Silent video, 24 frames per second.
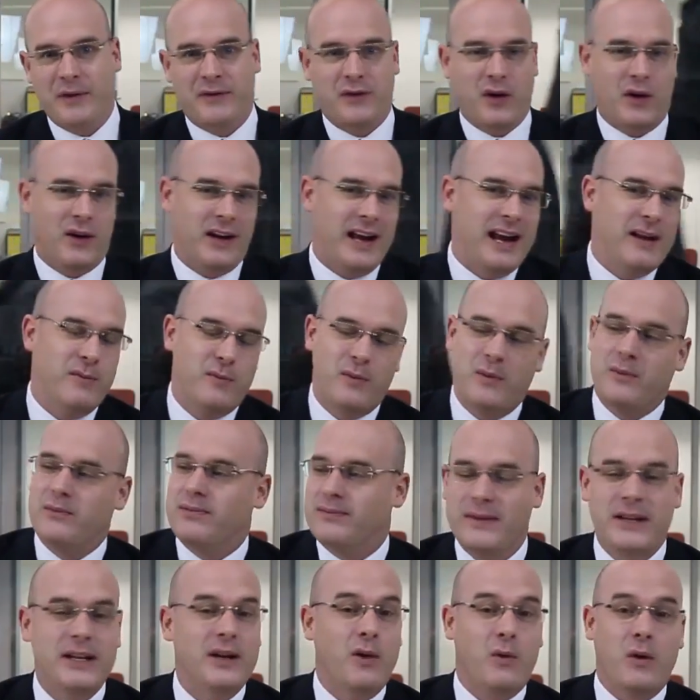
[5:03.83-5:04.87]
We've got
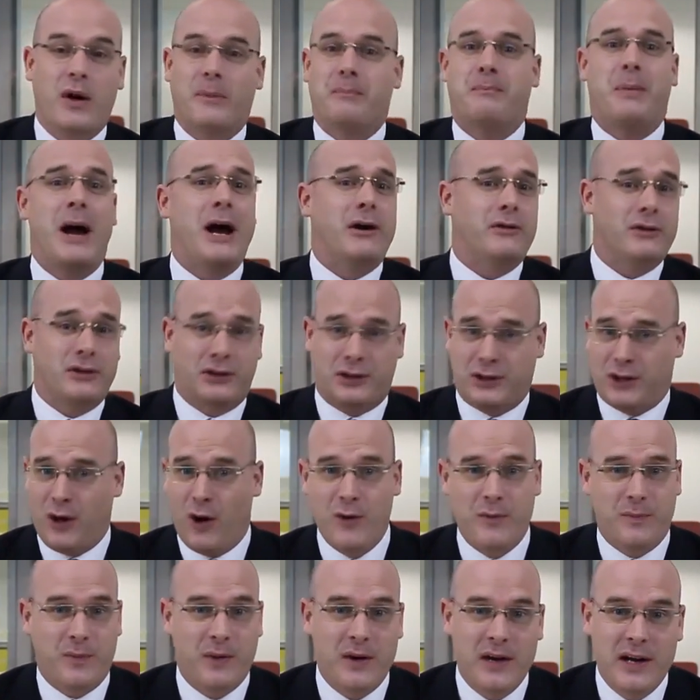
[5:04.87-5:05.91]

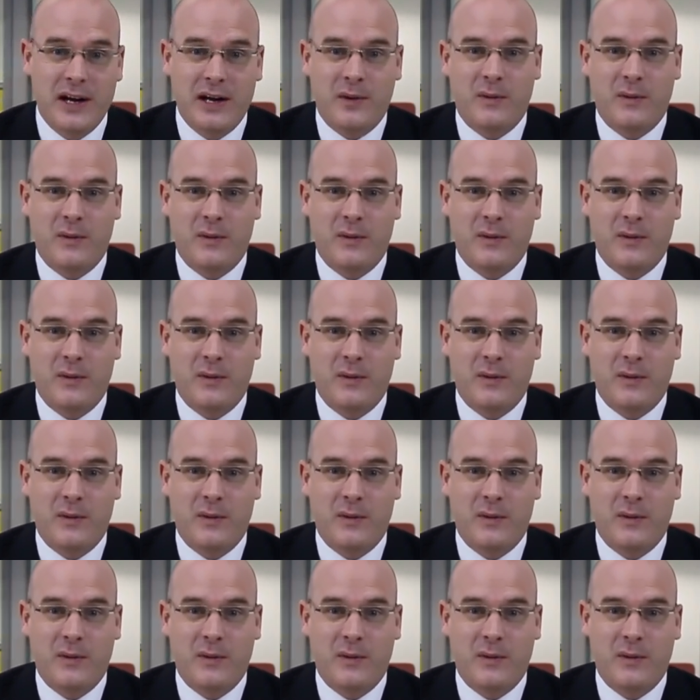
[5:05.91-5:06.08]
Periscope.